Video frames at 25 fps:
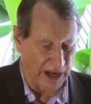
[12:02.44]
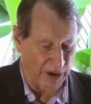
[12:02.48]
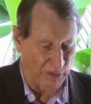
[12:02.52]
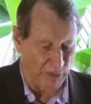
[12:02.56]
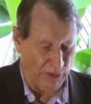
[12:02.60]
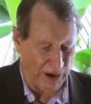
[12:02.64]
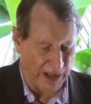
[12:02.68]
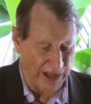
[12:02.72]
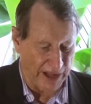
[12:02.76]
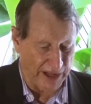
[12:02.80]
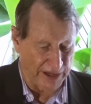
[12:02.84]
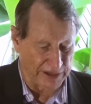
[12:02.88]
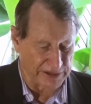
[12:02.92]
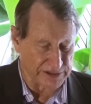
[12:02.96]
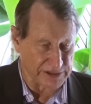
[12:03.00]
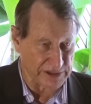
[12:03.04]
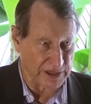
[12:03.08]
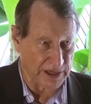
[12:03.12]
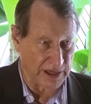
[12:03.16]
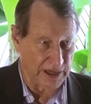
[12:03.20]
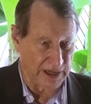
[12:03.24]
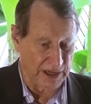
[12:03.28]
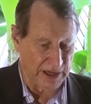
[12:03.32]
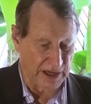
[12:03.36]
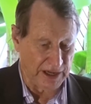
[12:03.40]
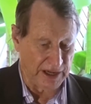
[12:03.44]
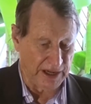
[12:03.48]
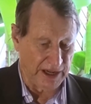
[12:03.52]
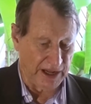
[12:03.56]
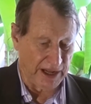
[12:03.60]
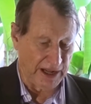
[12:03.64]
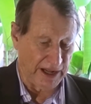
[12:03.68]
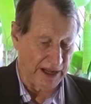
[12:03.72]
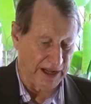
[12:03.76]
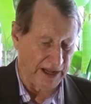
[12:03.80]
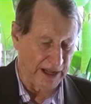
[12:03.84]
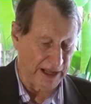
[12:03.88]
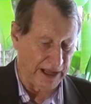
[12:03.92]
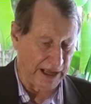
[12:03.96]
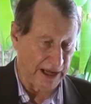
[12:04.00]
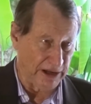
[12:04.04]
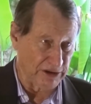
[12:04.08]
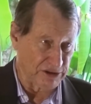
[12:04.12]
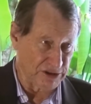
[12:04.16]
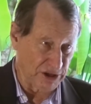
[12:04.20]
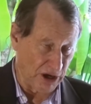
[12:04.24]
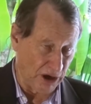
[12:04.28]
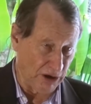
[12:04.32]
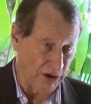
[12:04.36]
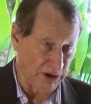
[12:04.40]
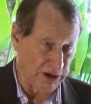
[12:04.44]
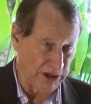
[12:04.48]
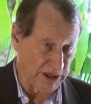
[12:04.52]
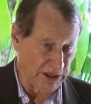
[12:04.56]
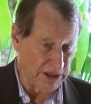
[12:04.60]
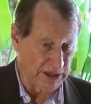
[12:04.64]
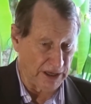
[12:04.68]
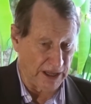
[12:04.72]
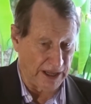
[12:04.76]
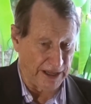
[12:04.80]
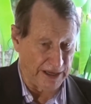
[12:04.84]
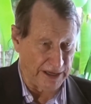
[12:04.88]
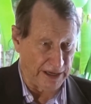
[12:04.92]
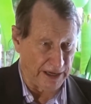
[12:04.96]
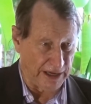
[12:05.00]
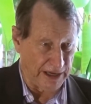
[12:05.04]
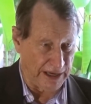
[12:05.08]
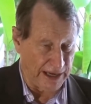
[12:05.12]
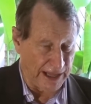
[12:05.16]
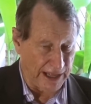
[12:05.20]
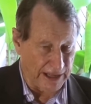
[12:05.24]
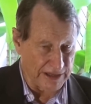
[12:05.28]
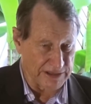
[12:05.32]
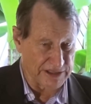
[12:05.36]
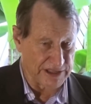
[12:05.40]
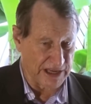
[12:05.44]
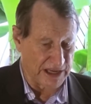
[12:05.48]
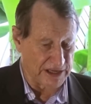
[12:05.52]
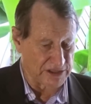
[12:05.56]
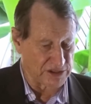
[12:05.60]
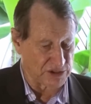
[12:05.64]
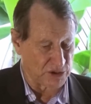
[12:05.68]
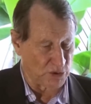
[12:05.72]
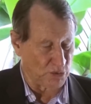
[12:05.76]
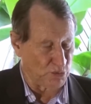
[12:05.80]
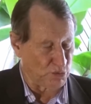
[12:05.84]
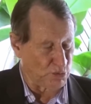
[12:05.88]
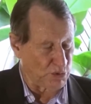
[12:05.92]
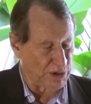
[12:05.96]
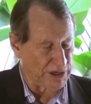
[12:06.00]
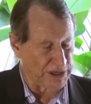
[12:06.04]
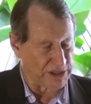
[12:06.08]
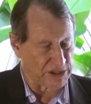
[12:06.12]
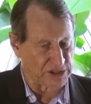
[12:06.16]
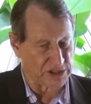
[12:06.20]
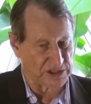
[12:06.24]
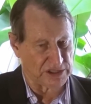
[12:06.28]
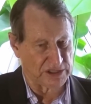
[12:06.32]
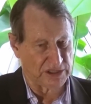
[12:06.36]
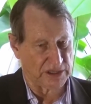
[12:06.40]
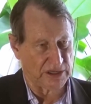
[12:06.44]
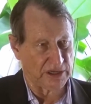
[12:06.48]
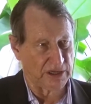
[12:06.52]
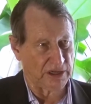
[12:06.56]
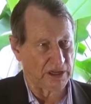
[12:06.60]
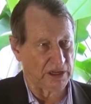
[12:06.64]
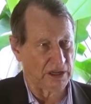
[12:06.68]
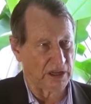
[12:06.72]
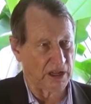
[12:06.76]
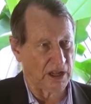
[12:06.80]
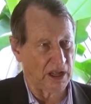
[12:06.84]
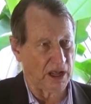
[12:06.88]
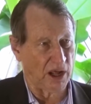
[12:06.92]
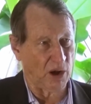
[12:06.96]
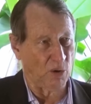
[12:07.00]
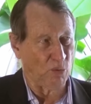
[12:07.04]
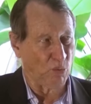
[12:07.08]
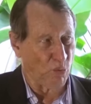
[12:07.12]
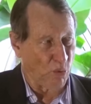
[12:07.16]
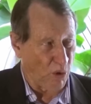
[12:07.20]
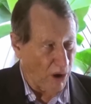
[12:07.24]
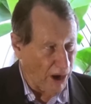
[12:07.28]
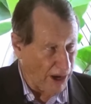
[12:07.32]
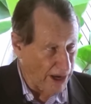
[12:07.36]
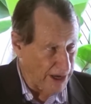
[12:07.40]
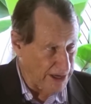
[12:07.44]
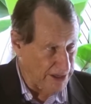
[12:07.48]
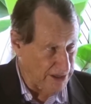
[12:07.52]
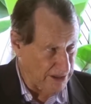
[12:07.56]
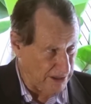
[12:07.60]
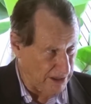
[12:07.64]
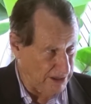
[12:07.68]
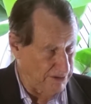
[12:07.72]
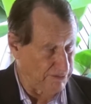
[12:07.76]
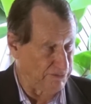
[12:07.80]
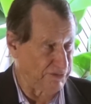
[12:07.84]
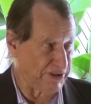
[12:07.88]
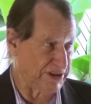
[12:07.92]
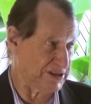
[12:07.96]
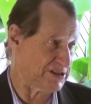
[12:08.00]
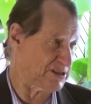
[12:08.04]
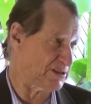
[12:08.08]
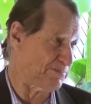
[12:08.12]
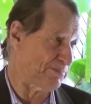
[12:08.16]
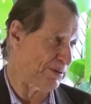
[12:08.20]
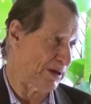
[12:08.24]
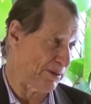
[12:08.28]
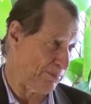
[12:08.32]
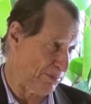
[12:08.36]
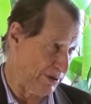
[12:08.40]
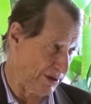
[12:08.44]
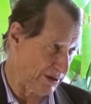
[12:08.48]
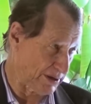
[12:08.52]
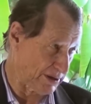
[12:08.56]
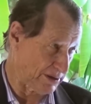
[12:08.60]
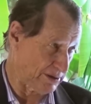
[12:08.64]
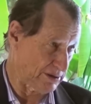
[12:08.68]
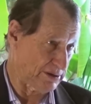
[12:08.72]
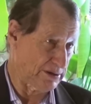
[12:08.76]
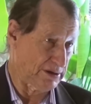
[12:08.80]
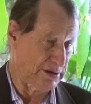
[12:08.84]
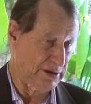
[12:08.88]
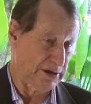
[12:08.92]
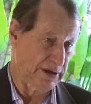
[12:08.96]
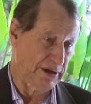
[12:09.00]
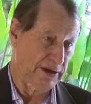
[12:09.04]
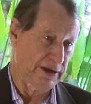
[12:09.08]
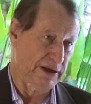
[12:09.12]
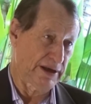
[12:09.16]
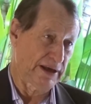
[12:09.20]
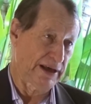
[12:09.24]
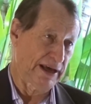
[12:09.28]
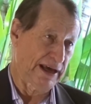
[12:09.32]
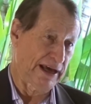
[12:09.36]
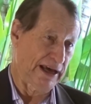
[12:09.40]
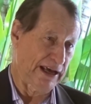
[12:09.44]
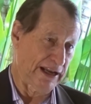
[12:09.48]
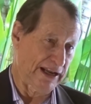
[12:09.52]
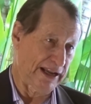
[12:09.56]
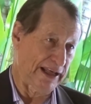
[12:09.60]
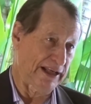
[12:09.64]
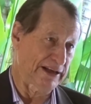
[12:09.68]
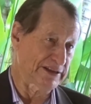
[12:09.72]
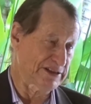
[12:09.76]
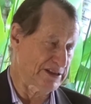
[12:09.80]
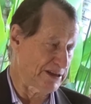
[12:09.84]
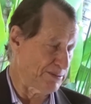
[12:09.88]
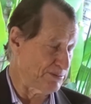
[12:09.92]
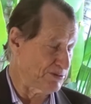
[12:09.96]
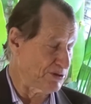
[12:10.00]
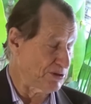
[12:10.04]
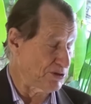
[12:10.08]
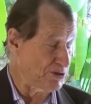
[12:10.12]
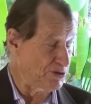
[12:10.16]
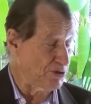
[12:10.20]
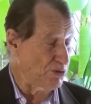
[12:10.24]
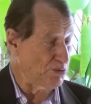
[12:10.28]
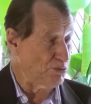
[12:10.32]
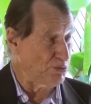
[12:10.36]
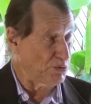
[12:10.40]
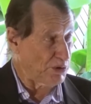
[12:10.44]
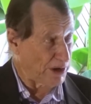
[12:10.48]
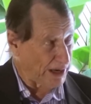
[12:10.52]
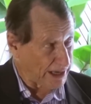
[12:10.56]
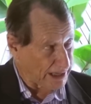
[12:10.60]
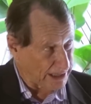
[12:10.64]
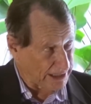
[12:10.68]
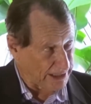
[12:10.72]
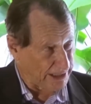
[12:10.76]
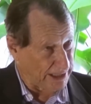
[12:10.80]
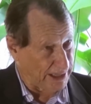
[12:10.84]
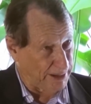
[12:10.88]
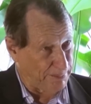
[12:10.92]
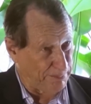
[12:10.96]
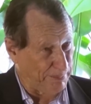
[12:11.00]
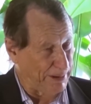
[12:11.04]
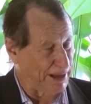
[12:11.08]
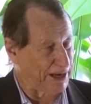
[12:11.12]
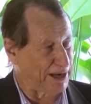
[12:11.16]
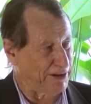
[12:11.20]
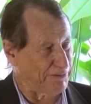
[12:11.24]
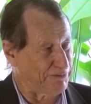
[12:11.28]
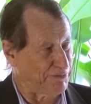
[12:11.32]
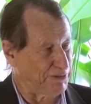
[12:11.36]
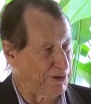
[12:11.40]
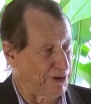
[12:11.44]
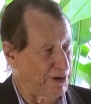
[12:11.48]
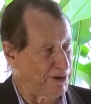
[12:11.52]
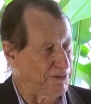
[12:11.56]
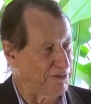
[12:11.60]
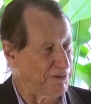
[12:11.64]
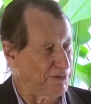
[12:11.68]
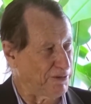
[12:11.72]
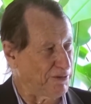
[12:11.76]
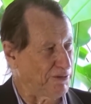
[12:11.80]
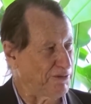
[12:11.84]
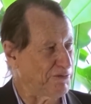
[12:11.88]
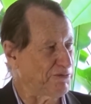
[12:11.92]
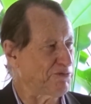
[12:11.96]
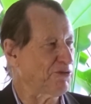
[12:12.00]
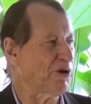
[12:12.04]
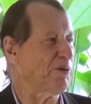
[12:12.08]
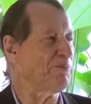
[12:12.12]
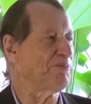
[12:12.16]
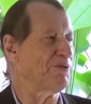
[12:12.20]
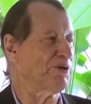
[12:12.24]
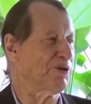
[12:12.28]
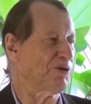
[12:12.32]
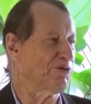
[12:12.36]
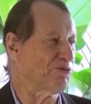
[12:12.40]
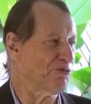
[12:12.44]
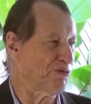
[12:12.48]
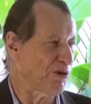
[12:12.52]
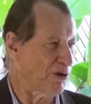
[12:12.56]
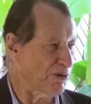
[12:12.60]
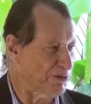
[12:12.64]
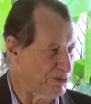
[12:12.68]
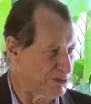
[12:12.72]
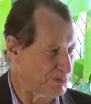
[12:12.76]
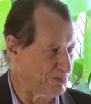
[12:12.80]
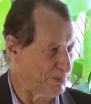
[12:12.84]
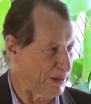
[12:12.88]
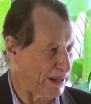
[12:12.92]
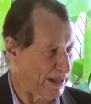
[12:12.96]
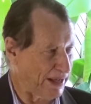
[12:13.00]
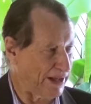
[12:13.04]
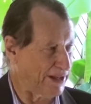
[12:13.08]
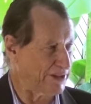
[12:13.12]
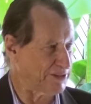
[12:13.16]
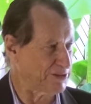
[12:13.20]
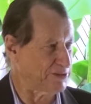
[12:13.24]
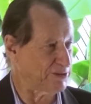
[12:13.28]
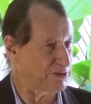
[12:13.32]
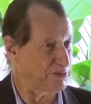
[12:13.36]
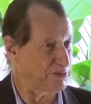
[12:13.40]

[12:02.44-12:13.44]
around our token, and allows us to reach a wide investor public, allows them to directly benefit from the growth path